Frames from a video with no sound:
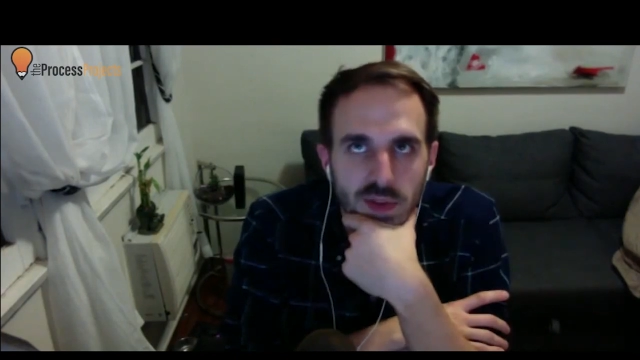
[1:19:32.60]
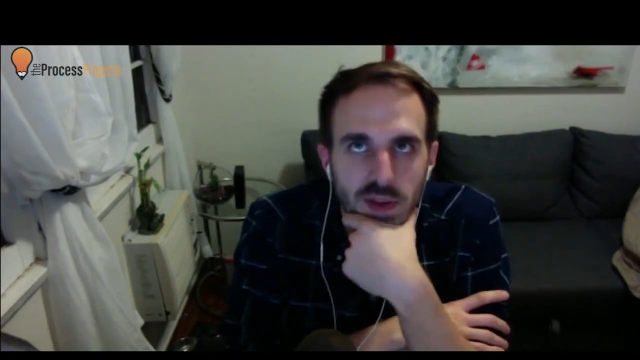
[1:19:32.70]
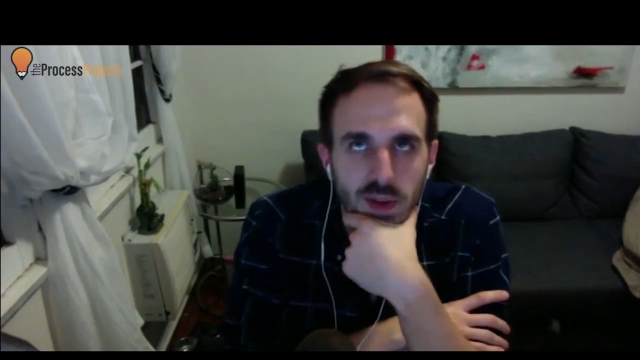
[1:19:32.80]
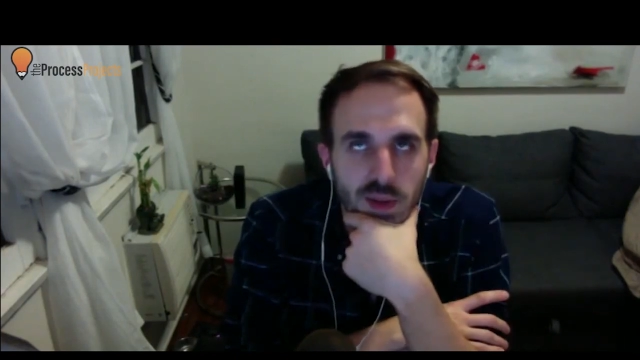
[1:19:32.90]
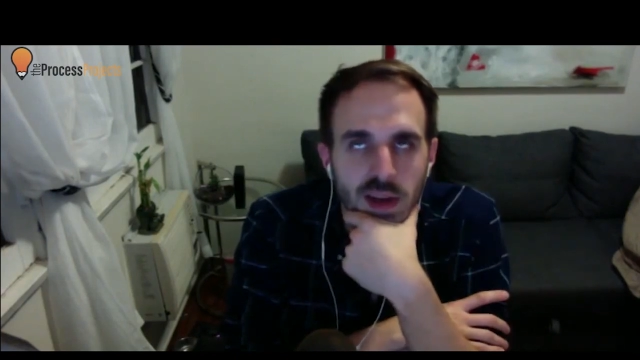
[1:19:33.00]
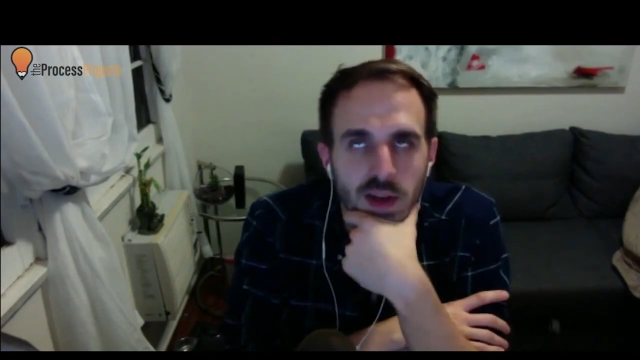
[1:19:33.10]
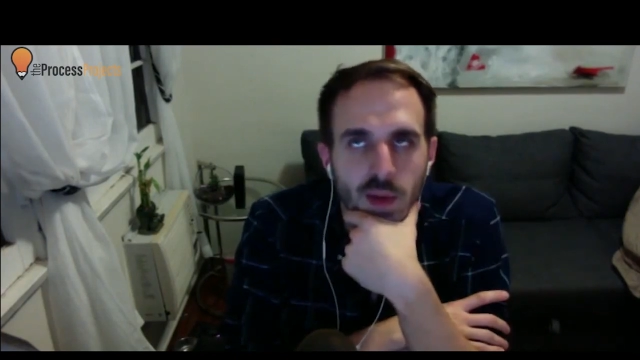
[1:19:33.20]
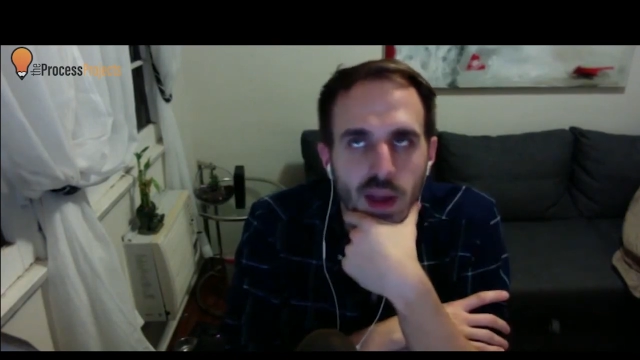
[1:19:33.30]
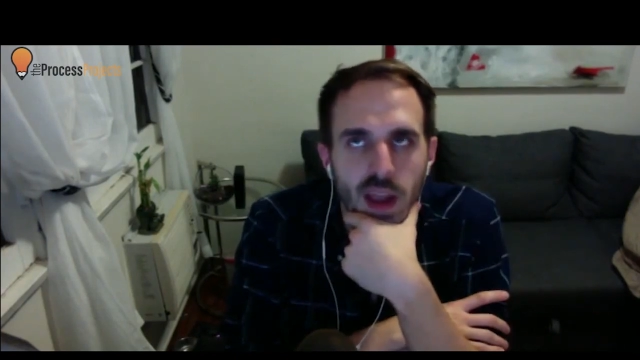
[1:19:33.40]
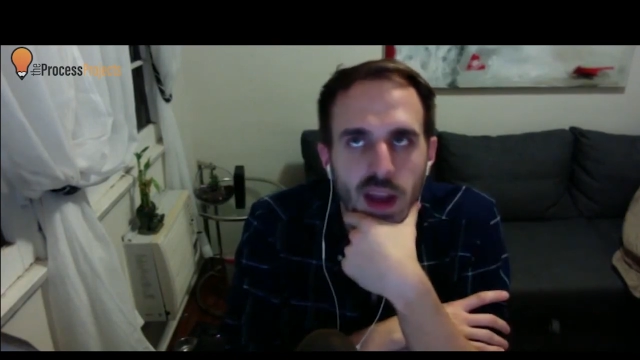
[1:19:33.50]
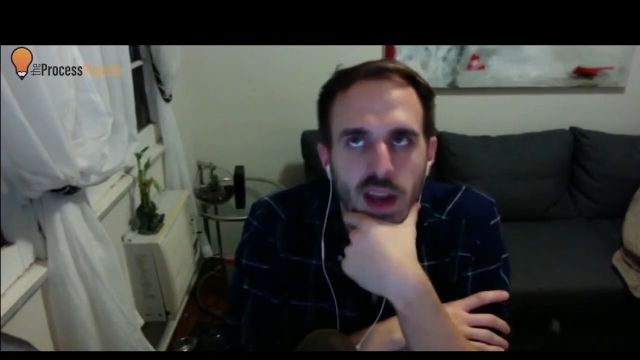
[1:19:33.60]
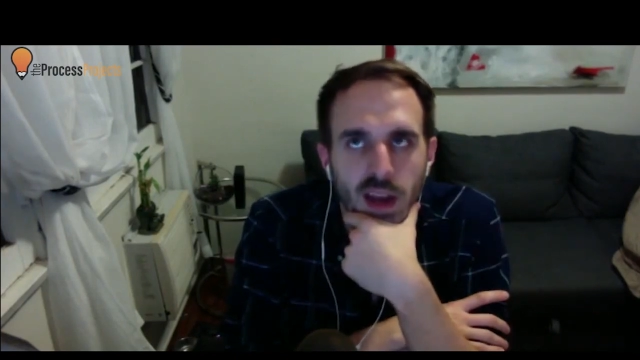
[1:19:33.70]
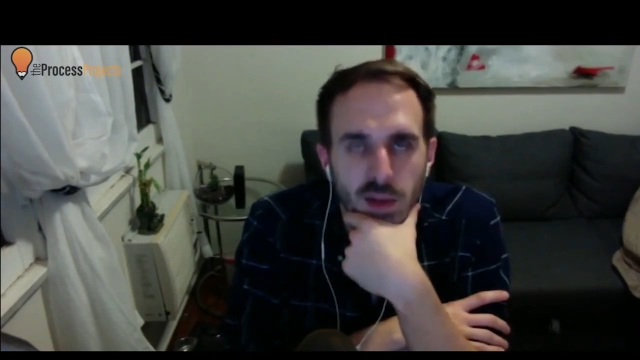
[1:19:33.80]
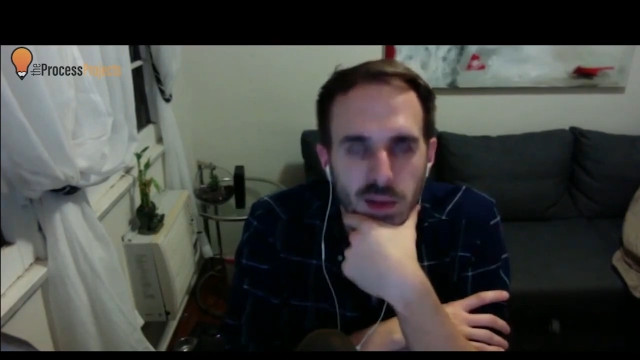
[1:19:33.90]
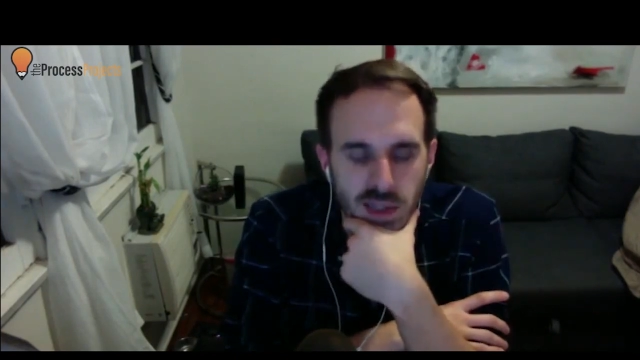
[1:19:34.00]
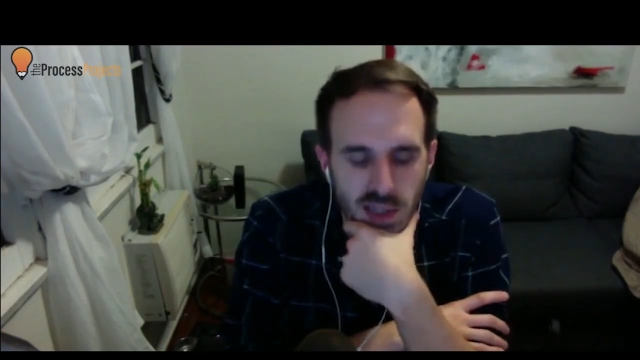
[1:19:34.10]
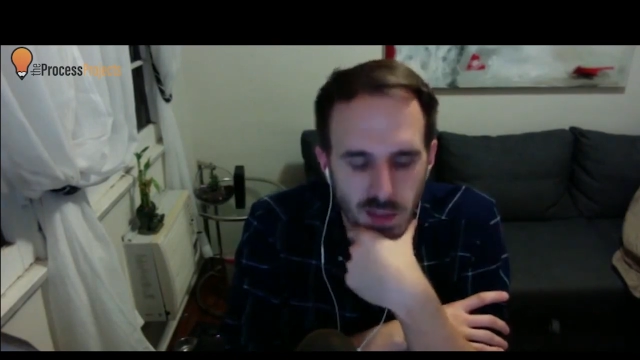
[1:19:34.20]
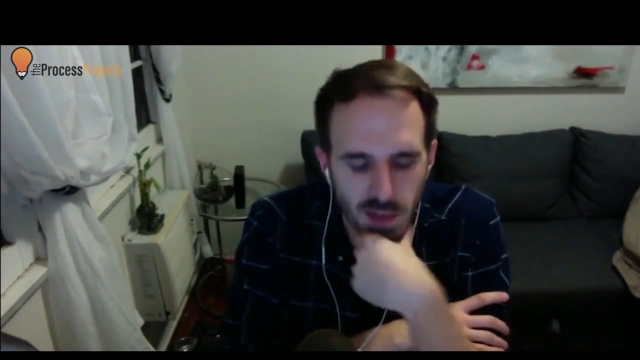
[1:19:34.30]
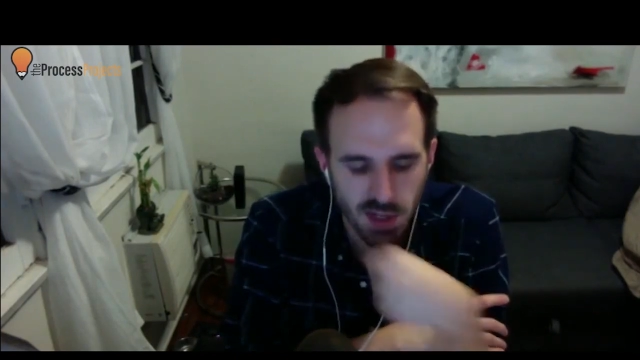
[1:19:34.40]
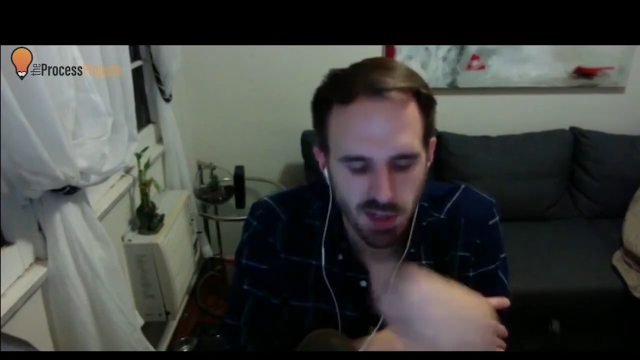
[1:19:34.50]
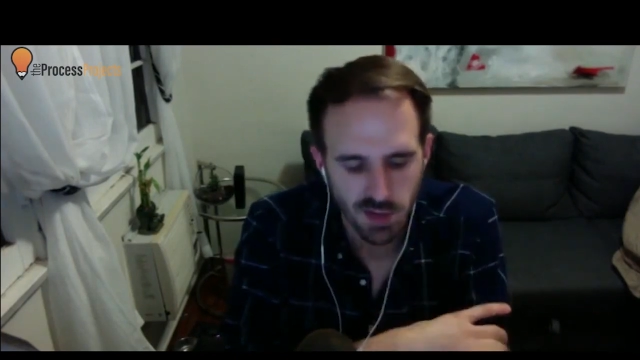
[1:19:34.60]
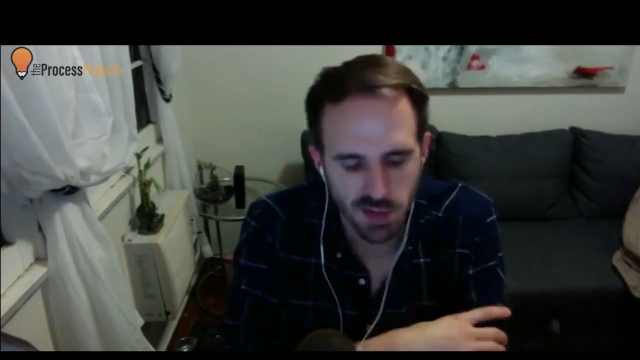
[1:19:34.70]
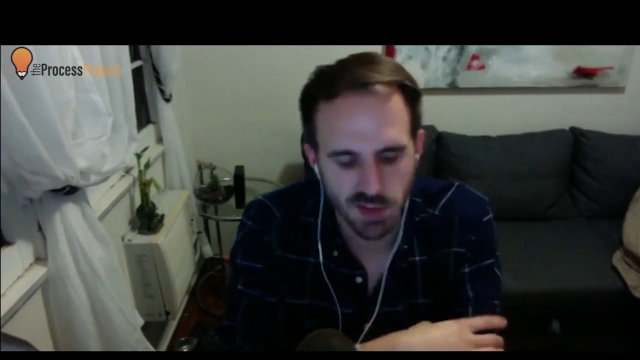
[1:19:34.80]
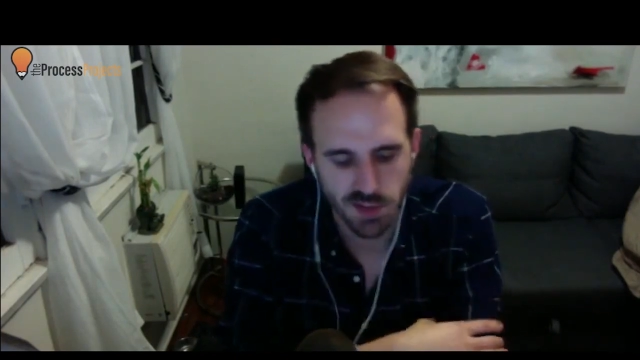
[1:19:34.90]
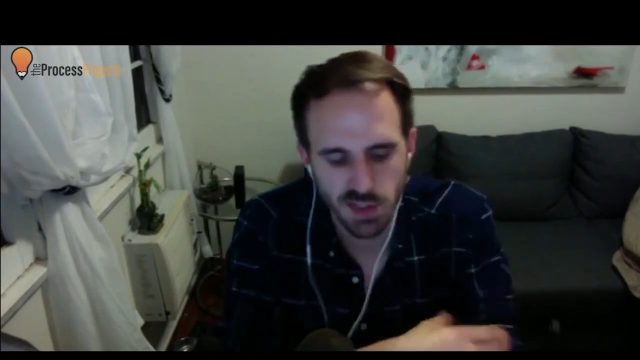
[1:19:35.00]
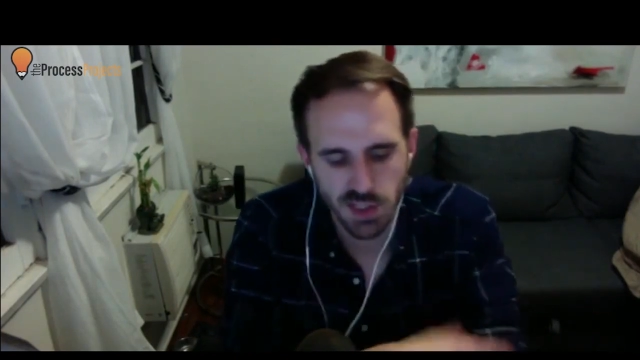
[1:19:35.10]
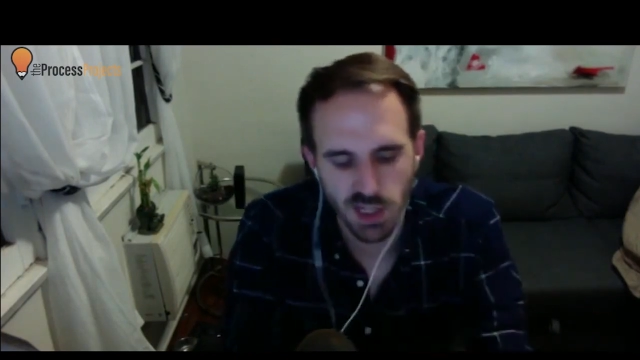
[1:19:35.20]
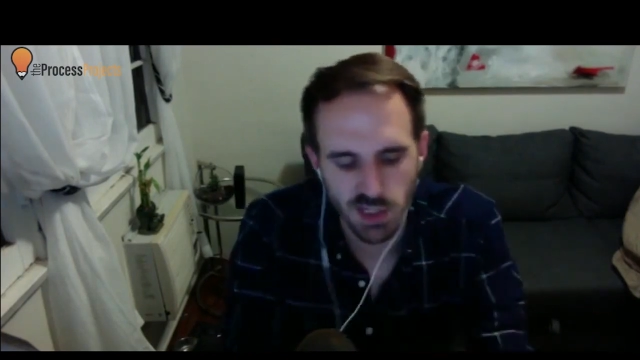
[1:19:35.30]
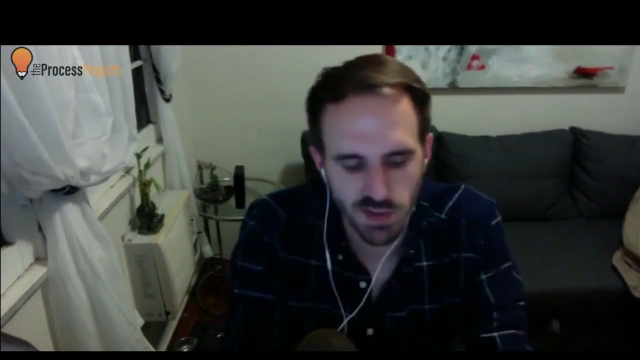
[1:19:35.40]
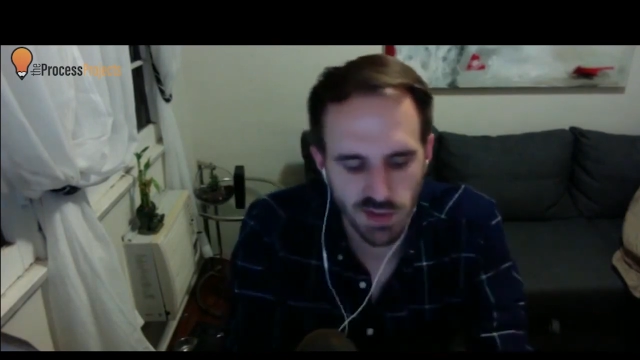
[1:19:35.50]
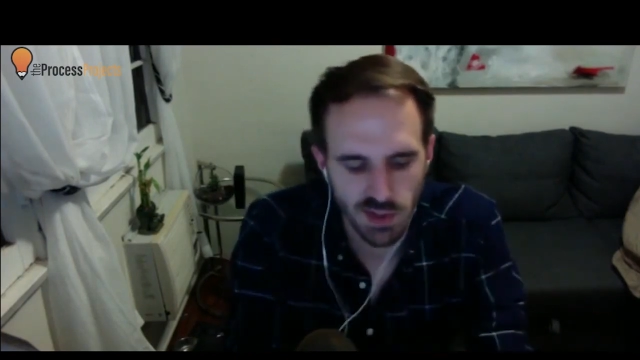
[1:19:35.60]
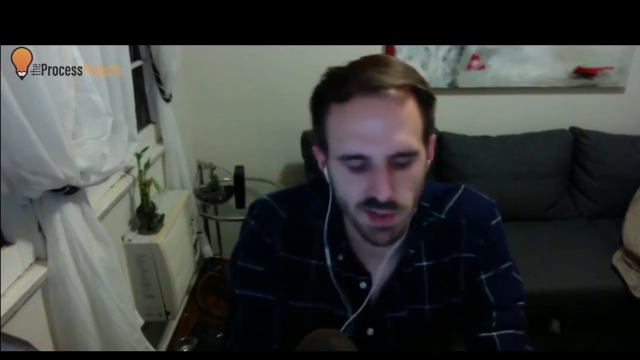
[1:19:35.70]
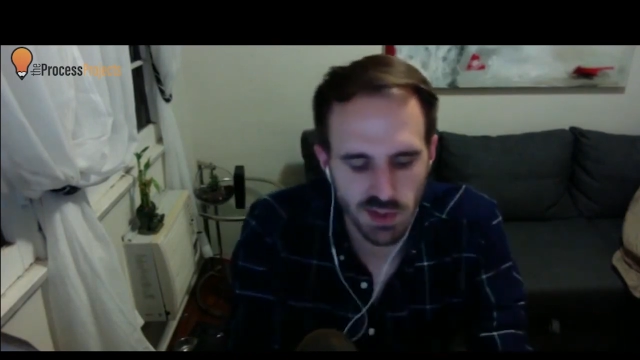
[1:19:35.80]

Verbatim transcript: I mean, in a way, not only are we talking about introversion versus extroversion,